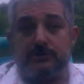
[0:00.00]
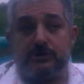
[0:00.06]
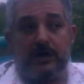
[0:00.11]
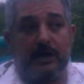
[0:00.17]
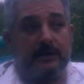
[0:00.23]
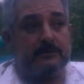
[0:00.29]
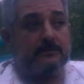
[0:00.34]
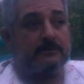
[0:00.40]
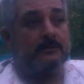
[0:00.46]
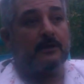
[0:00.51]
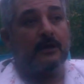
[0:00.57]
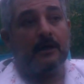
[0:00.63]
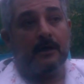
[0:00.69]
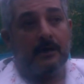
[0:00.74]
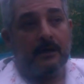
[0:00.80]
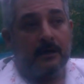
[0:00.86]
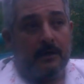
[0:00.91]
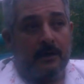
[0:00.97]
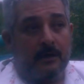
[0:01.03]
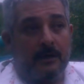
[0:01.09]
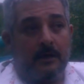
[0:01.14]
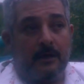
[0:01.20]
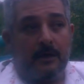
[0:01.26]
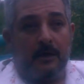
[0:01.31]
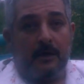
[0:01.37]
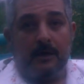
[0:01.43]
can
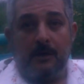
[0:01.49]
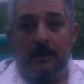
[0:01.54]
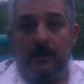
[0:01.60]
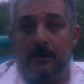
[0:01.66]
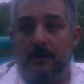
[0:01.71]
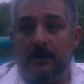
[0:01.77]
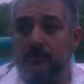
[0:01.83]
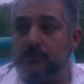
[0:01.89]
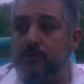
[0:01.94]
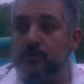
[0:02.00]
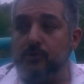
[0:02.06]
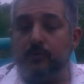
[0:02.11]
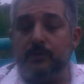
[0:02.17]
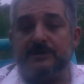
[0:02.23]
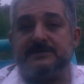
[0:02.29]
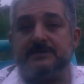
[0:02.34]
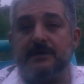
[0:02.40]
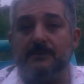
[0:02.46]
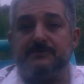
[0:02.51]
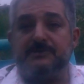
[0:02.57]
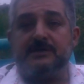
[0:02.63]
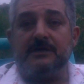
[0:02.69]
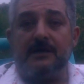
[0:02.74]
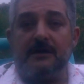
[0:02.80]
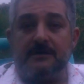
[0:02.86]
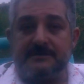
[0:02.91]
do with some
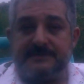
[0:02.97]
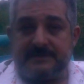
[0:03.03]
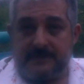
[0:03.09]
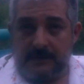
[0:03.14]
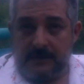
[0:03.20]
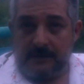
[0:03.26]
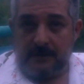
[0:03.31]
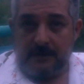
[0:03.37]
TLC